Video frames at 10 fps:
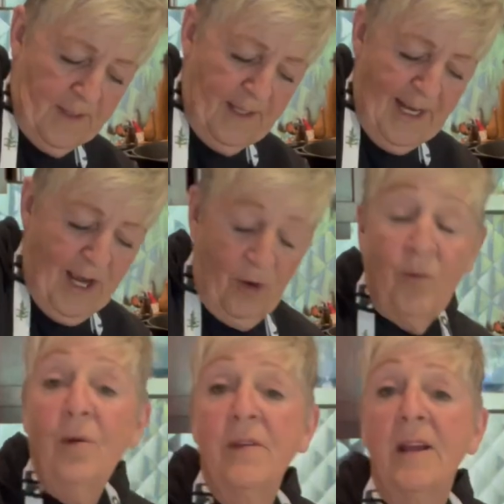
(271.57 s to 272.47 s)
Now,
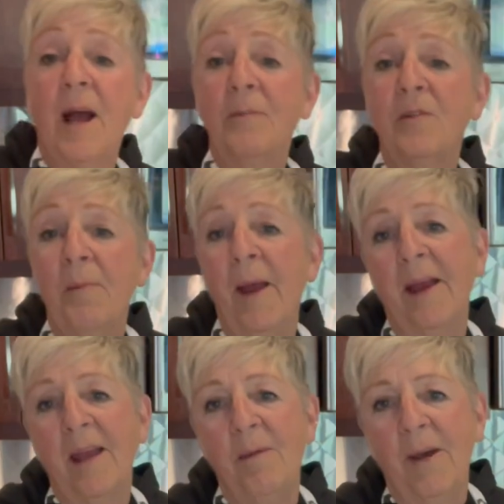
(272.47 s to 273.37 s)
when it comes to
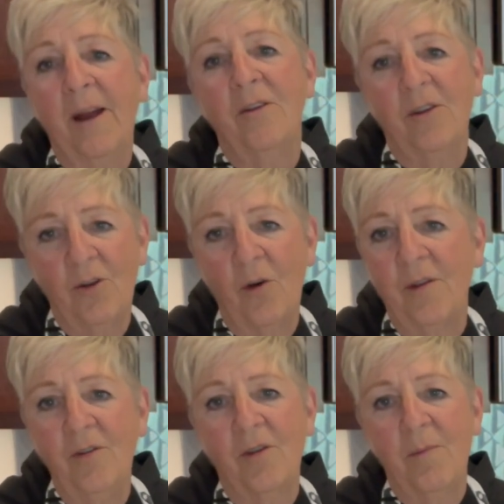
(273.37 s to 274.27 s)
pancake batter, you know
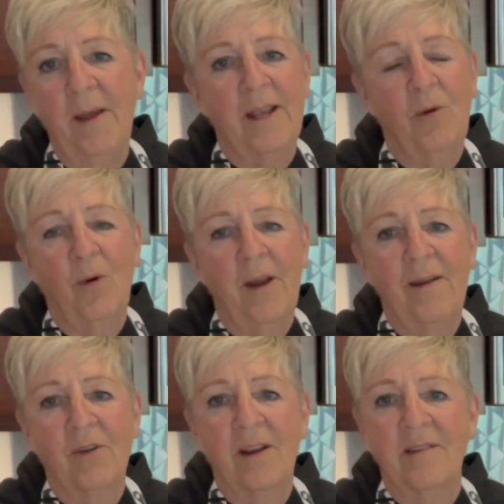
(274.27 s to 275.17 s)
that you can make it
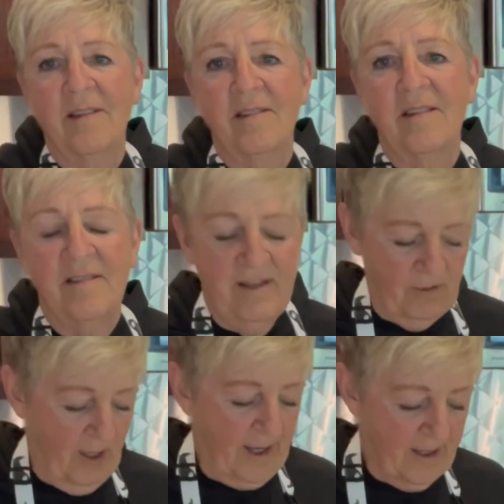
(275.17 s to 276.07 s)
whatever consistency you
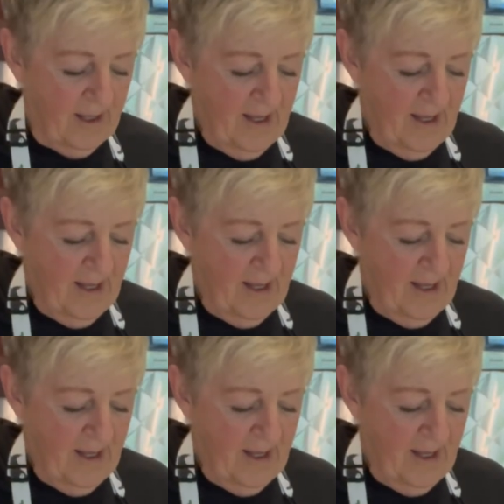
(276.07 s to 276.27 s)
like.